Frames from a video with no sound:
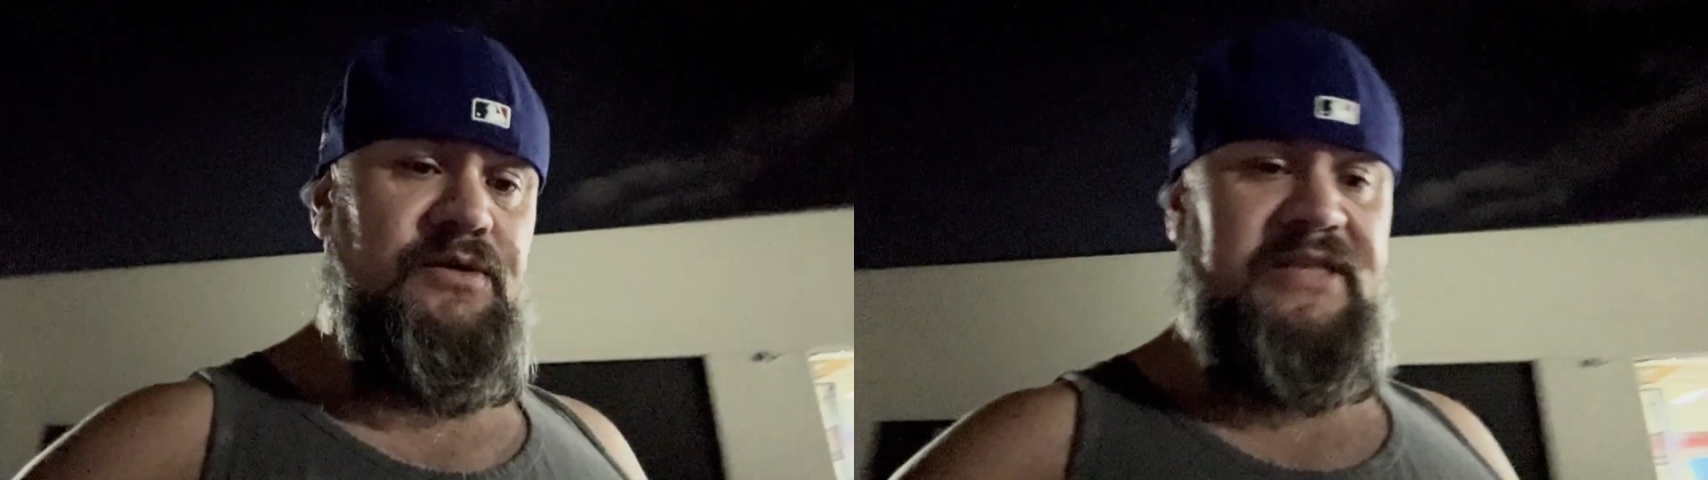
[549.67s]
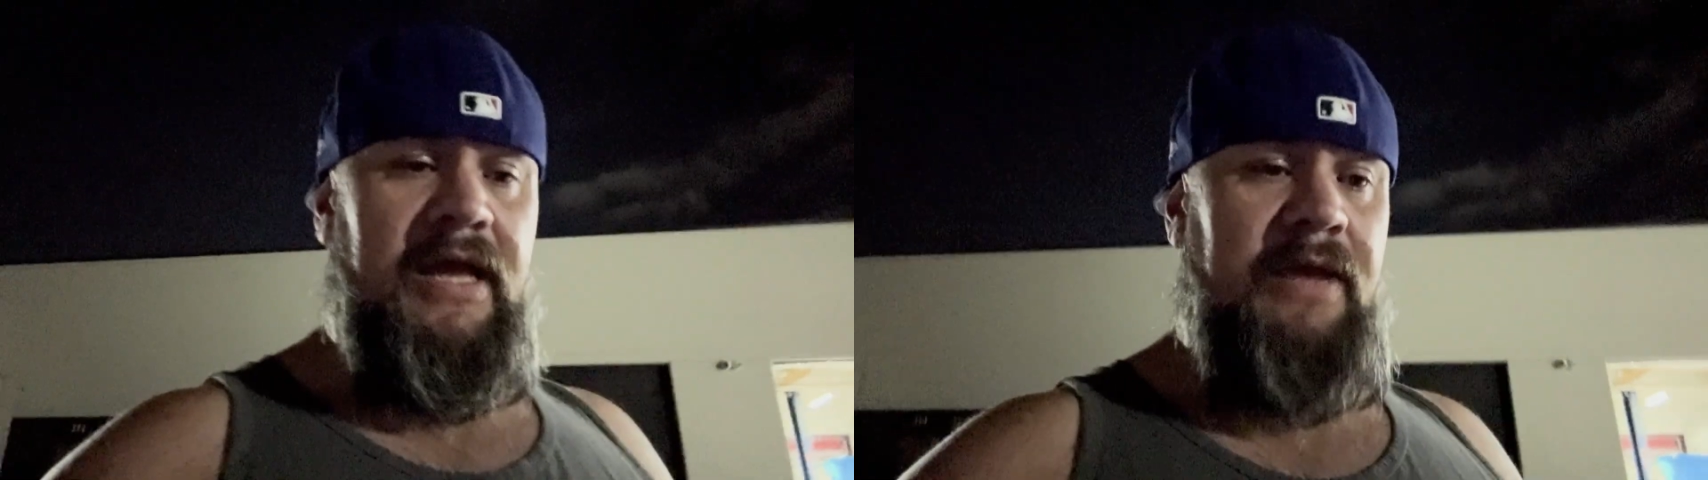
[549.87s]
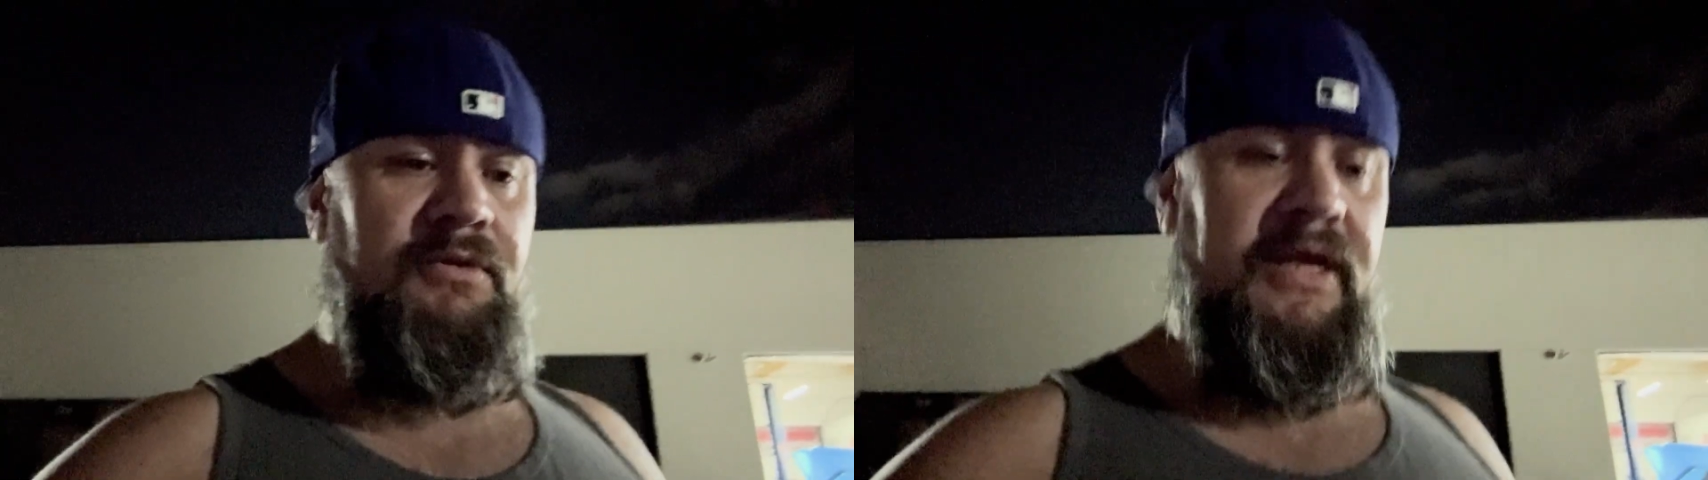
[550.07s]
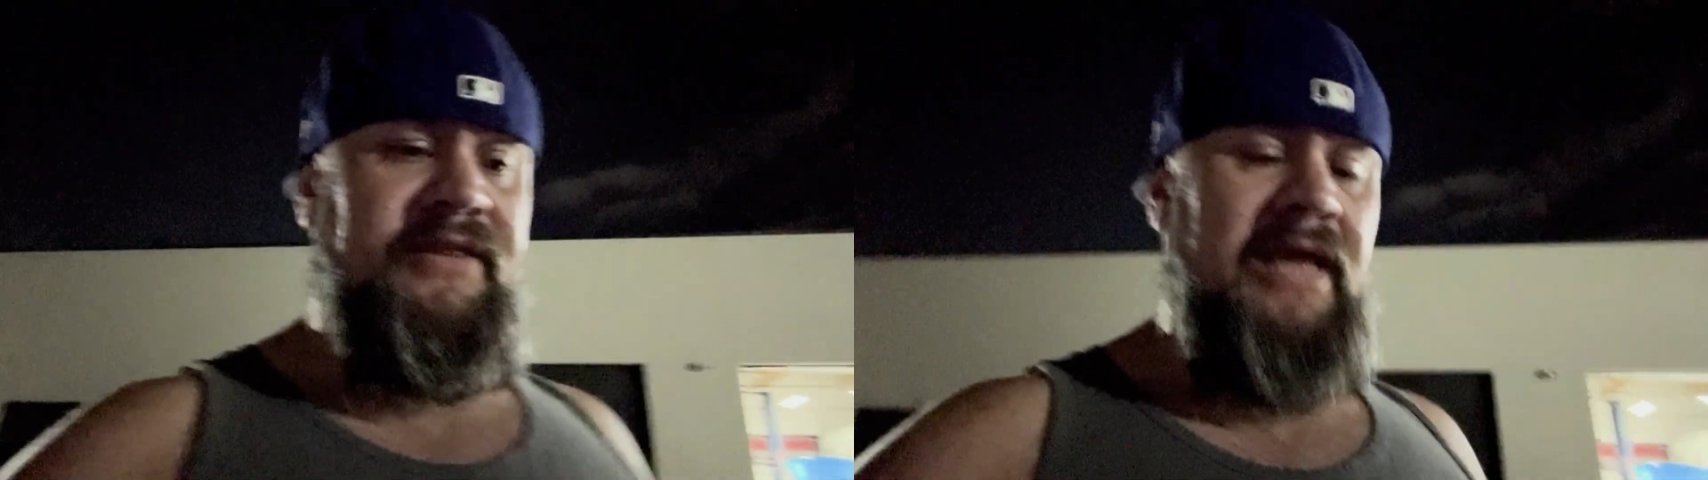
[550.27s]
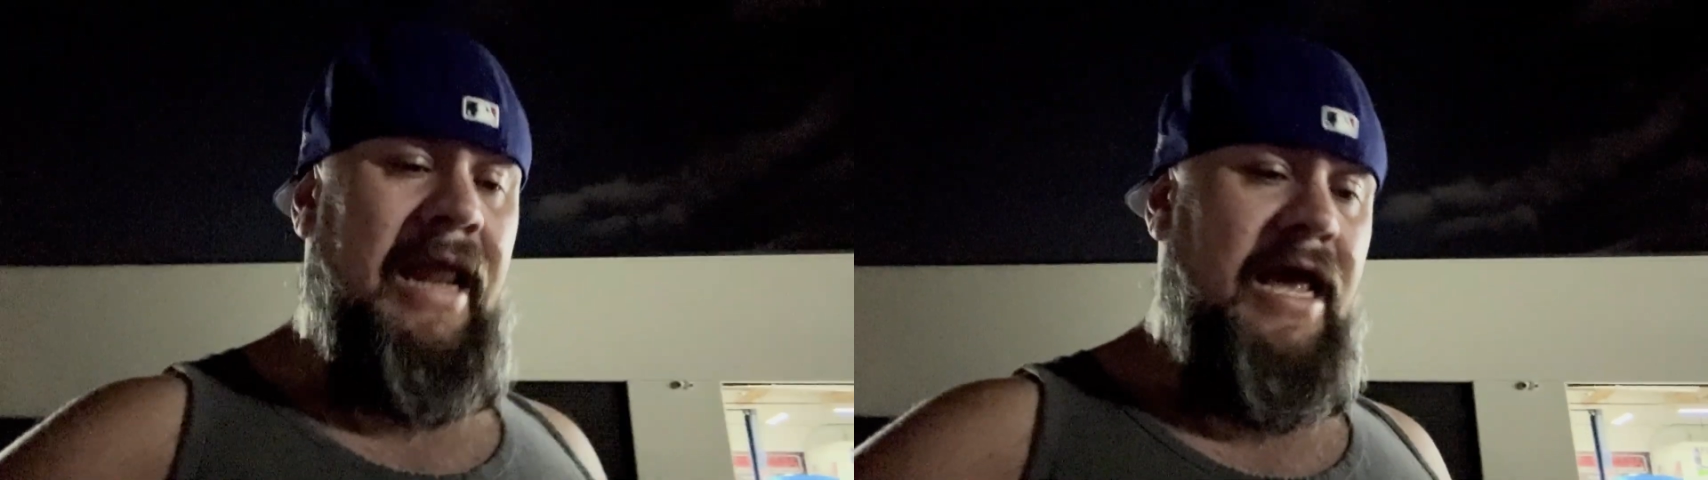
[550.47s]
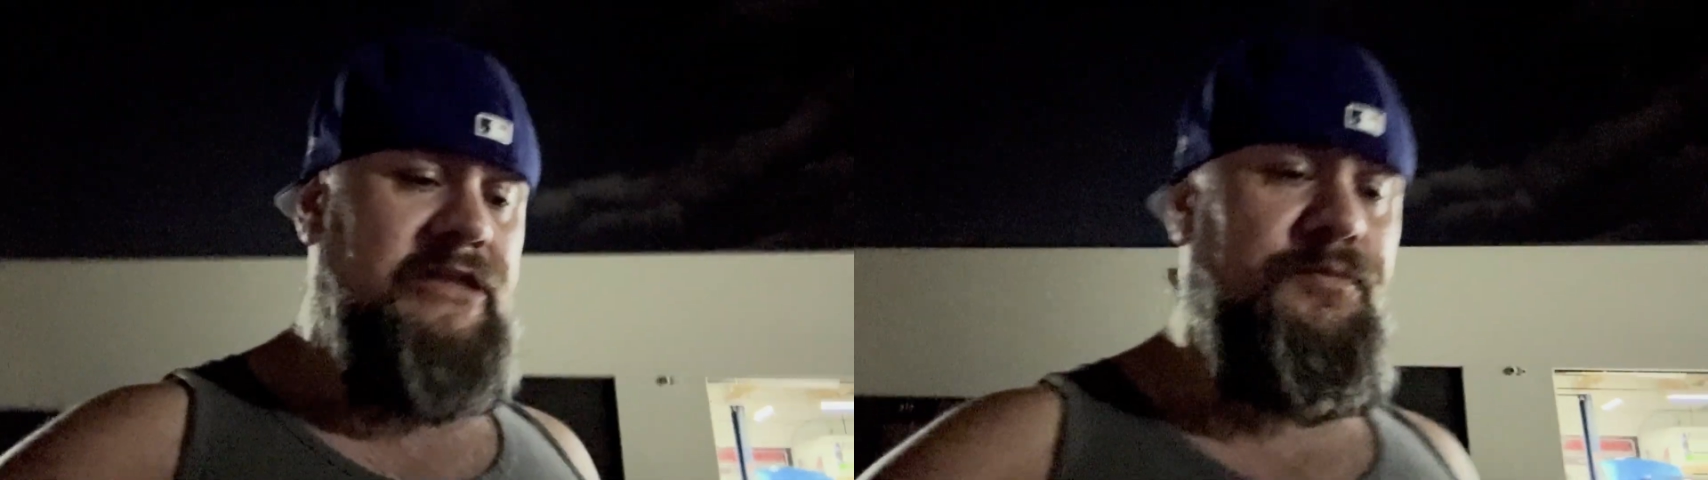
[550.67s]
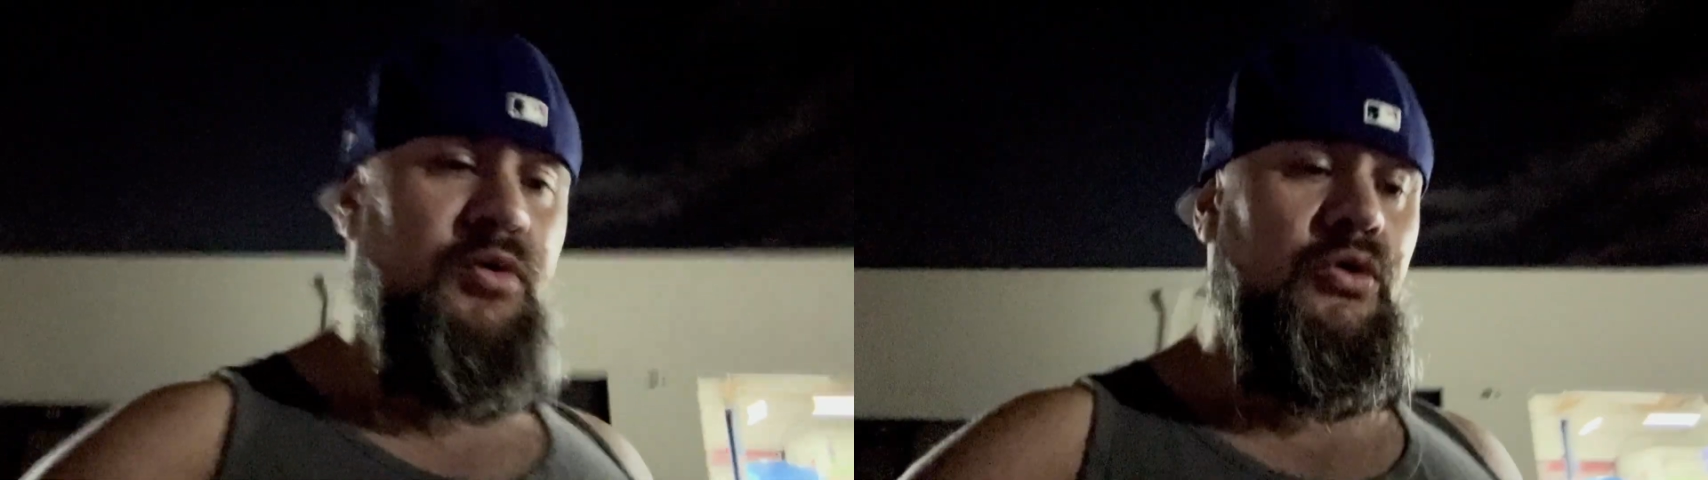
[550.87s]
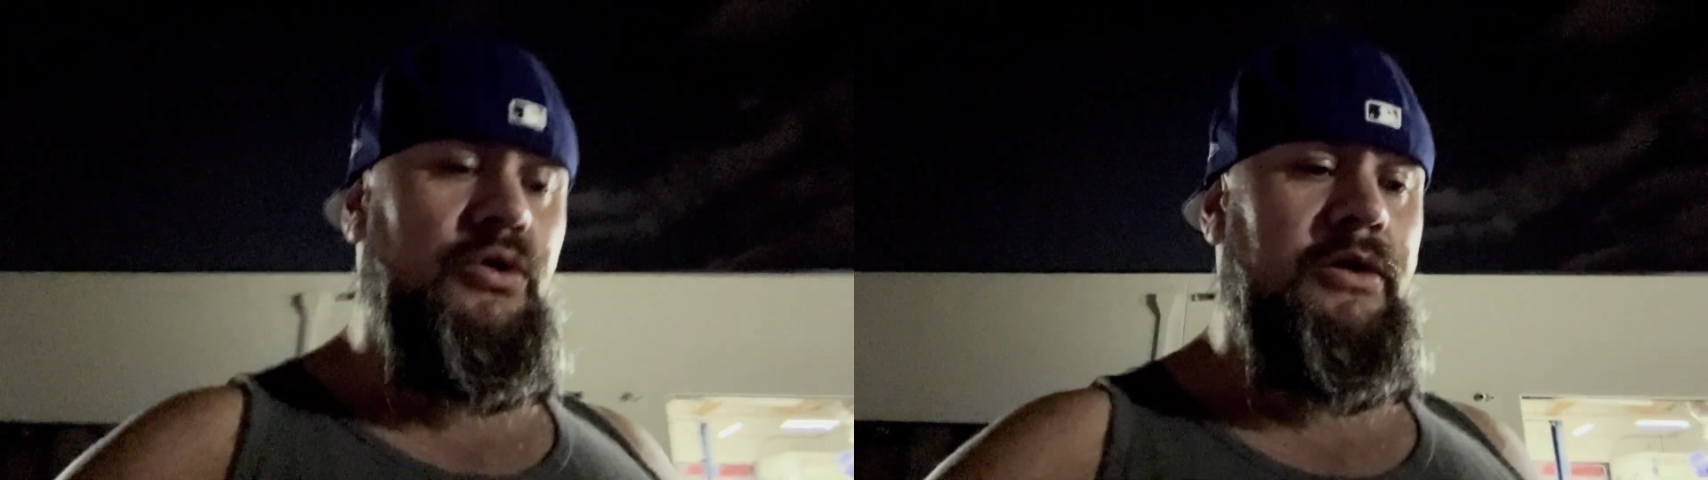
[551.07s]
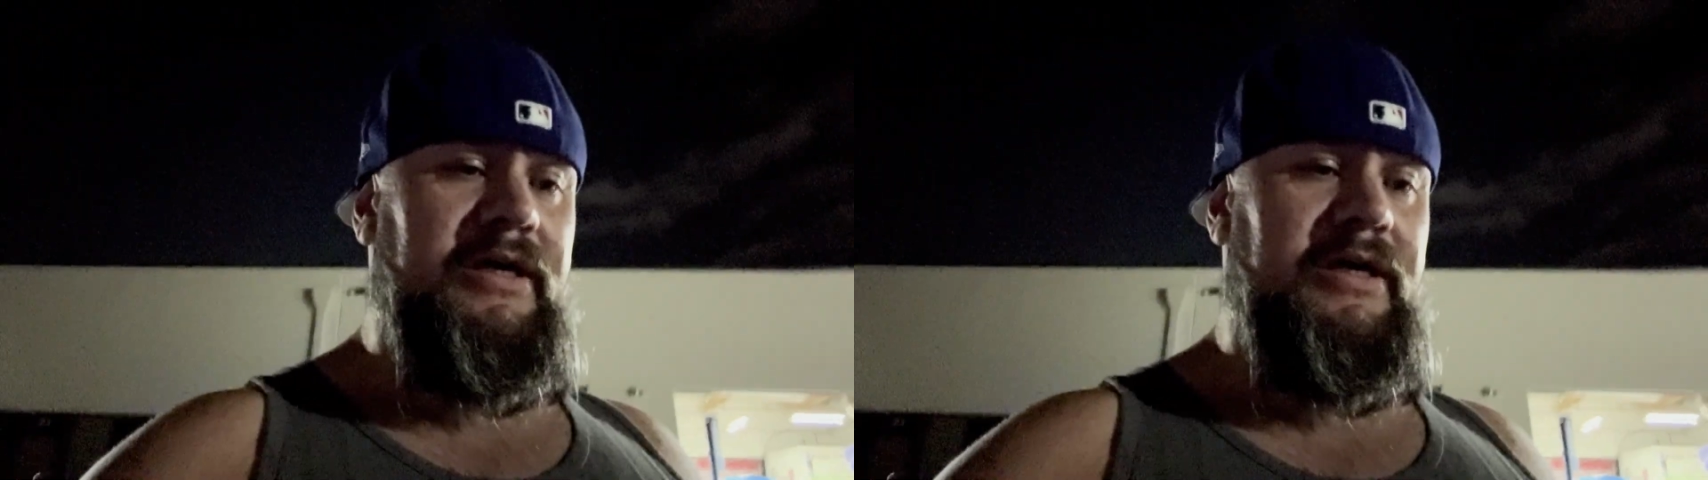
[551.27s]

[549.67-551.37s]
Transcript: I was not able to get that last pull